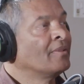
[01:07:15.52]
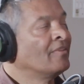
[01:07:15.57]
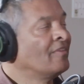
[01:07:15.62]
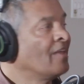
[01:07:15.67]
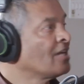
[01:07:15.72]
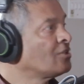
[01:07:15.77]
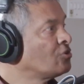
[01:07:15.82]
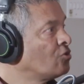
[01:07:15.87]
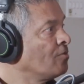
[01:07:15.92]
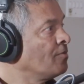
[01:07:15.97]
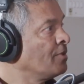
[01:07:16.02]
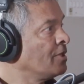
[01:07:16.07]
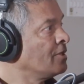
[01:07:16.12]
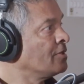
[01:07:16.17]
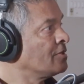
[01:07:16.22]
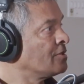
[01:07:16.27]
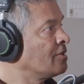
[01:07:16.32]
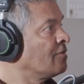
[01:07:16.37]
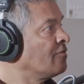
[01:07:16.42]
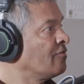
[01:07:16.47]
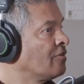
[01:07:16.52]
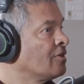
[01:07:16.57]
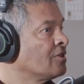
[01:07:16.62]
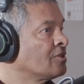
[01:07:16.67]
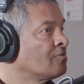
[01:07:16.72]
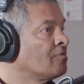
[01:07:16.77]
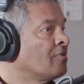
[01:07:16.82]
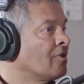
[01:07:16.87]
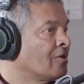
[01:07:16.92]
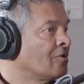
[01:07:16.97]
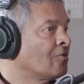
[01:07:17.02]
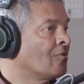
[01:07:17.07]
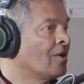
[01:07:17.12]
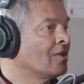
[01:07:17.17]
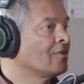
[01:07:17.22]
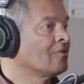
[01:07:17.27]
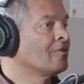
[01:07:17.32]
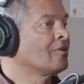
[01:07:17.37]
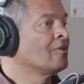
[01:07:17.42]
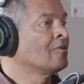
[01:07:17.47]
That to me is the first part.
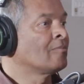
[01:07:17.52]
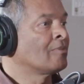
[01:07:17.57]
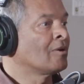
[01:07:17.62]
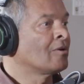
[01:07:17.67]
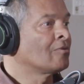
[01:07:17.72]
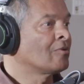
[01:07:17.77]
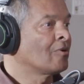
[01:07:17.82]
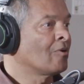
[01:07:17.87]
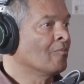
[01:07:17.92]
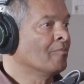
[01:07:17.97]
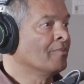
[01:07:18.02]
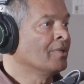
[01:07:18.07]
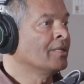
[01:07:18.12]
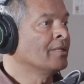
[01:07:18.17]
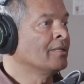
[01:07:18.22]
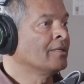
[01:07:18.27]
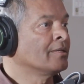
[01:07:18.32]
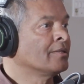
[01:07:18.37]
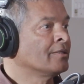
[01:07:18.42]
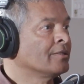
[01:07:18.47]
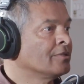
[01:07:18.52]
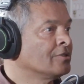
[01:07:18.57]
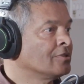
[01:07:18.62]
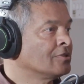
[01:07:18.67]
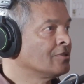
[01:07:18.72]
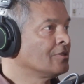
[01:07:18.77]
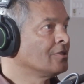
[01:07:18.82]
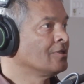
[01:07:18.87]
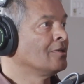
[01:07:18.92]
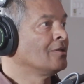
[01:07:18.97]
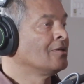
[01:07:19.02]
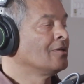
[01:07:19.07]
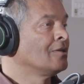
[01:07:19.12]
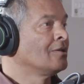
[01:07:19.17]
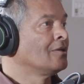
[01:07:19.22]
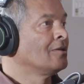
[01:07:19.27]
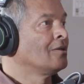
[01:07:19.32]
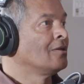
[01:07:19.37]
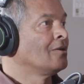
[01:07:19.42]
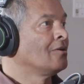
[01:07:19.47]
One thing about our media is
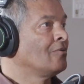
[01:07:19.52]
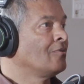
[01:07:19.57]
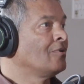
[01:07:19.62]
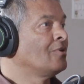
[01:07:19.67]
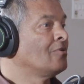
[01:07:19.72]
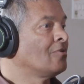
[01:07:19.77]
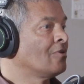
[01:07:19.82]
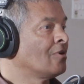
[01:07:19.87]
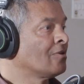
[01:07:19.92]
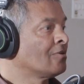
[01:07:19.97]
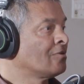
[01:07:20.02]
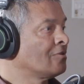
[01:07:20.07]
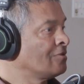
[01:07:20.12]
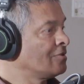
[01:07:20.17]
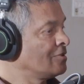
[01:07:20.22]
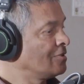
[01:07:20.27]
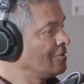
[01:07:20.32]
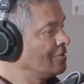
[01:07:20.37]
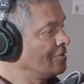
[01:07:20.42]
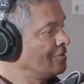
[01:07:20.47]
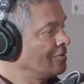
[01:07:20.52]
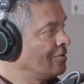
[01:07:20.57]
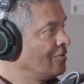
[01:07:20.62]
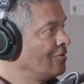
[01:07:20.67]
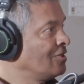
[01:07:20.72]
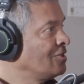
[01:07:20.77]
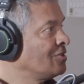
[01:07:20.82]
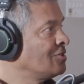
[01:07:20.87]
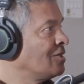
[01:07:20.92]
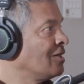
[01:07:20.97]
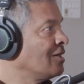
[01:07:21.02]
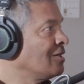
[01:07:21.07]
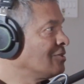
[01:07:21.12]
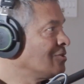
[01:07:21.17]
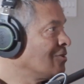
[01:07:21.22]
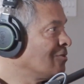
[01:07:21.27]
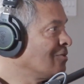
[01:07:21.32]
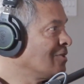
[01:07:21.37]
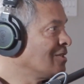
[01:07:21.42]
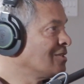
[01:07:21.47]
we do not these
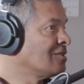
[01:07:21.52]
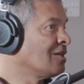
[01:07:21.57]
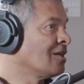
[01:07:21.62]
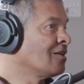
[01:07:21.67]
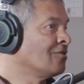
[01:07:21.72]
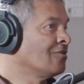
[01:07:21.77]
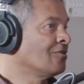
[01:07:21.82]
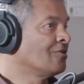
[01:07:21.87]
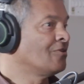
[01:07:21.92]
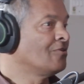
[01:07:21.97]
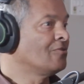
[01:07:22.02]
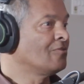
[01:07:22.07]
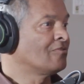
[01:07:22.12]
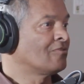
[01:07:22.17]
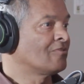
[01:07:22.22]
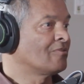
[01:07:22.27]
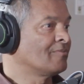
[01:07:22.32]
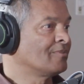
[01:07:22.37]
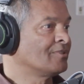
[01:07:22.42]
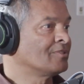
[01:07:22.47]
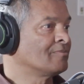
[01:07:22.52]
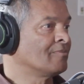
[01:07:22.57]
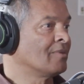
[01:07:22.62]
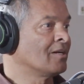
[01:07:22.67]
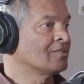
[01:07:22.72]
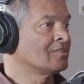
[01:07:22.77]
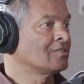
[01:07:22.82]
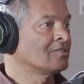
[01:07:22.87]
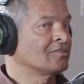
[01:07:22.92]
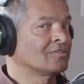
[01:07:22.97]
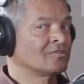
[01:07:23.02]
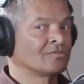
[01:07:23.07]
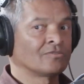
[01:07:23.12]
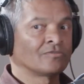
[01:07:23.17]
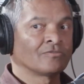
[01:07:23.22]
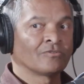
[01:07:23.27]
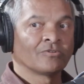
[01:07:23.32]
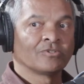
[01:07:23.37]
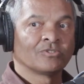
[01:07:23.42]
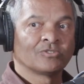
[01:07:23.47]
days only take the cue from his
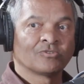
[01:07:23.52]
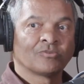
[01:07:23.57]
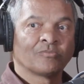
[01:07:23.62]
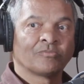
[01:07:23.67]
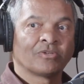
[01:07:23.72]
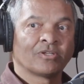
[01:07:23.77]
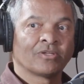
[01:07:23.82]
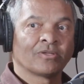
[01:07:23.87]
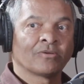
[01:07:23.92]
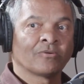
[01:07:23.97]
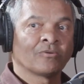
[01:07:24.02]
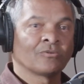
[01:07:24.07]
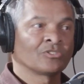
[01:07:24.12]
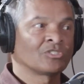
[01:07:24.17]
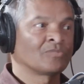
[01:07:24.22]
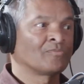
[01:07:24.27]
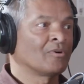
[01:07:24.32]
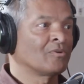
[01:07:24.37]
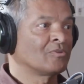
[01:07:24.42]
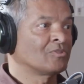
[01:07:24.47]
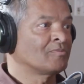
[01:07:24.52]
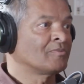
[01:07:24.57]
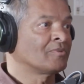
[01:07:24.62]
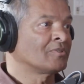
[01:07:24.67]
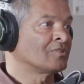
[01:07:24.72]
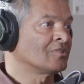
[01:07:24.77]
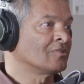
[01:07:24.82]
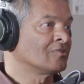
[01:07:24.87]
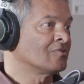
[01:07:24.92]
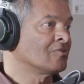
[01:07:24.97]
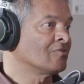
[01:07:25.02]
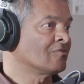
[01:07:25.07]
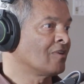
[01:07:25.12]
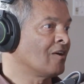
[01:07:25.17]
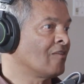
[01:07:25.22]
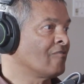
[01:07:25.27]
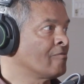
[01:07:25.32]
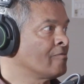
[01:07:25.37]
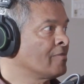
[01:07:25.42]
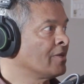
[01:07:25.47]
master's voice or prayer or spokespersons of
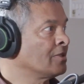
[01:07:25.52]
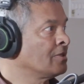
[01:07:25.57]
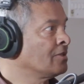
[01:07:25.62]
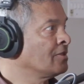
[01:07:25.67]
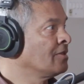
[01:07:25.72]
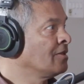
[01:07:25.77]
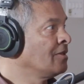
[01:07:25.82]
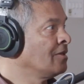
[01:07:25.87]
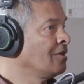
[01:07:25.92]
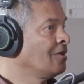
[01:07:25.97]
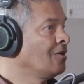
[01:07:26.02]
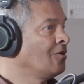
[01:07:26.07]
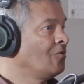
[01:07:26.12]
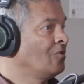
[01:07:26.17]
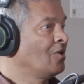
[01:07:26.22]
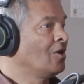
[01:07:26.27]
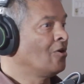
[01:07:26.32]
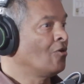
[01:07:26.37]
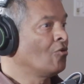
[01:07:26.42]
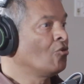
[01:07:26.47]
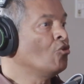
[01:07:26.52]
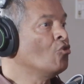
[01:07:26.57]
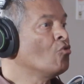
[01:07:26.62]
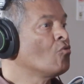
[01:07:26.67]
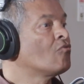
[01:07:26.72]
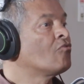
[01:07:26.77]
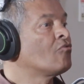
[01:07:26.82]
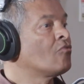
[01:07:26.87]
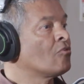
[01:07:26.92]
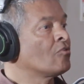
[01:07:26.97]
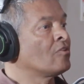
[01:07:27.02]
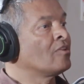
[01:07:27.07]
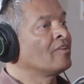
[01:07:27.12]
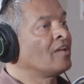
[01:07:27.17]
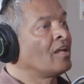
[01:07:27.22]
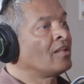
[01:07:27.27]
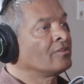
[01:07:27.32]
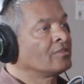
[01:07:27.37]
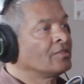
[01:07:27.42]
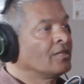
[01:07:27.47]
government. We go look for
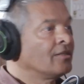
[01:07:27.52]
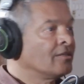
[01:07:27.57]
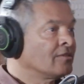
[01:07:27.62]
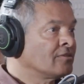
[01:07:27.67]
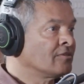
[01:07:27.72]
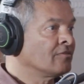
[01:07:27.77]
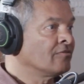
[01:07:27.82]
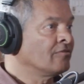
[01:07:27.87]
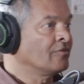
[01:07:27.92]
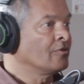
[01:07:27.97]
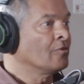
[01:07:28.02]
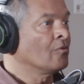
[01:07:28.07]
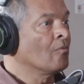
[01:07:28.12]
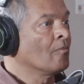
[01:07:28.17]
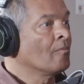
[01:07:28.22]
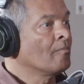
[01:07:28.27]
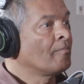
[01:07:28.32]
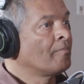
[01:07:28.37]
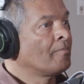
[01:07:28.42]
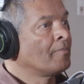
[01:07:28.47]
the alternative view.